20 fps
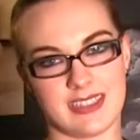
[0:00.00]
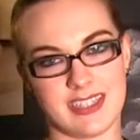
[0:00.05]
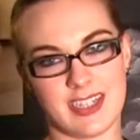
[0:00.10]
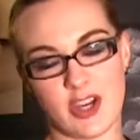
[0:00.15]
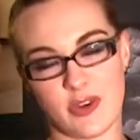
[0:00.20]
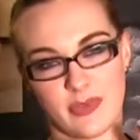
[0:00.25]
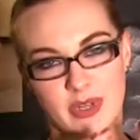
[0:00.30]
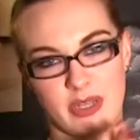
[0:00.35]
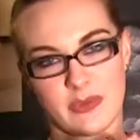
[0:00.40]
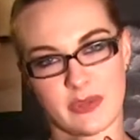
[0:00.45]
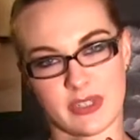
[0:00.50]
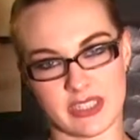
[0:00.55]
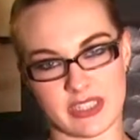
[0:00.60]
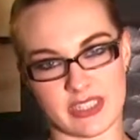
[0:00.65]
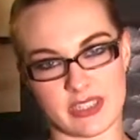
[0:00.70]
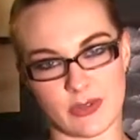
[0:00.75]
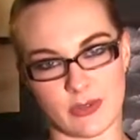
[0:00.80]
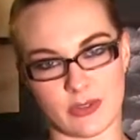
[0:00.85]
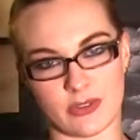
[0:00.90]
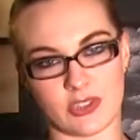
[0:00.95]
Nobody
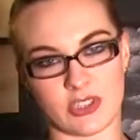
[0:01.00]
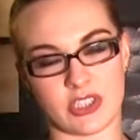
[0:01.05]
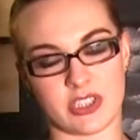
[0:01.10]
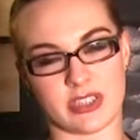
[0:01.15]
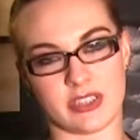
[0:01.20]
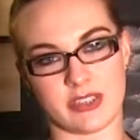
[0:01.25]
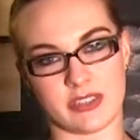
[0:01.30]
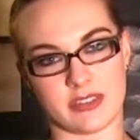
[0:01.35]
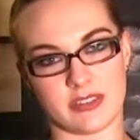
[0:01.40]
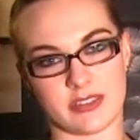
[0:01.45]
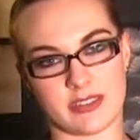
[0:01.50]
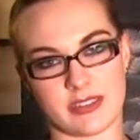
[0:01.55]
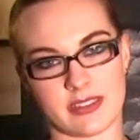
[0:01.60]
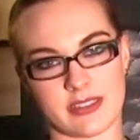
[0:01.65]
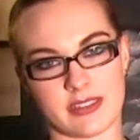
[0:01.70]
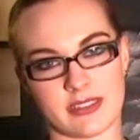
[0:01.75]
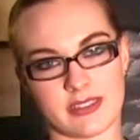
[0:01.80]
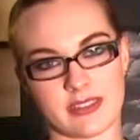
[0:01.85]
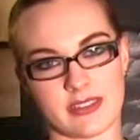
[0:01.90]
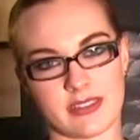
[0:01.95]
wants torn
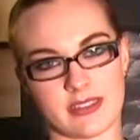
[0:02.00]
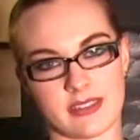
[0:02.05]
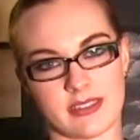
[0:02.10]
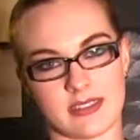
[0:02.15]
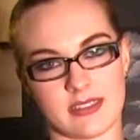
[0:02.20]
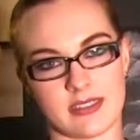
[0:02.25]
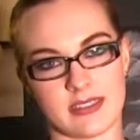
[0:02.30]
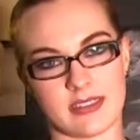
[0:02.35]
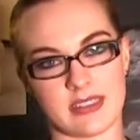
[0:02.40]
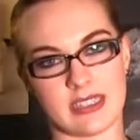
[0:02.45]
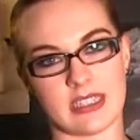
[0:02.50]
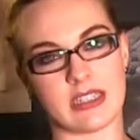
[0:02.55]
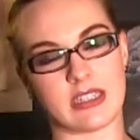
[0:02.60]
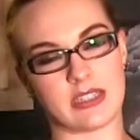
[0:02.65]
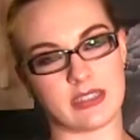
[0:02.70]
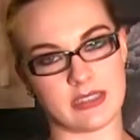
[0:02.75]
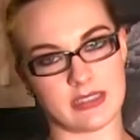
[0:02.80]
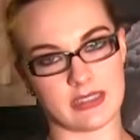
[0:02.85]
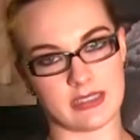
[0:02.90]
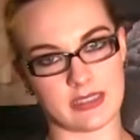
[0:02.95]
genitals. It
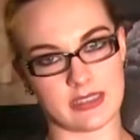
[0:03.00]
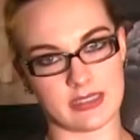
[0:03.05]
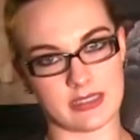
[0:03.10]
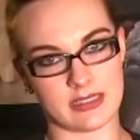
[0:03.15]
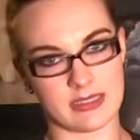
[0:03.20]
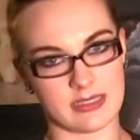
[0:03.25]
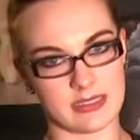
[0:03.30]
hurts.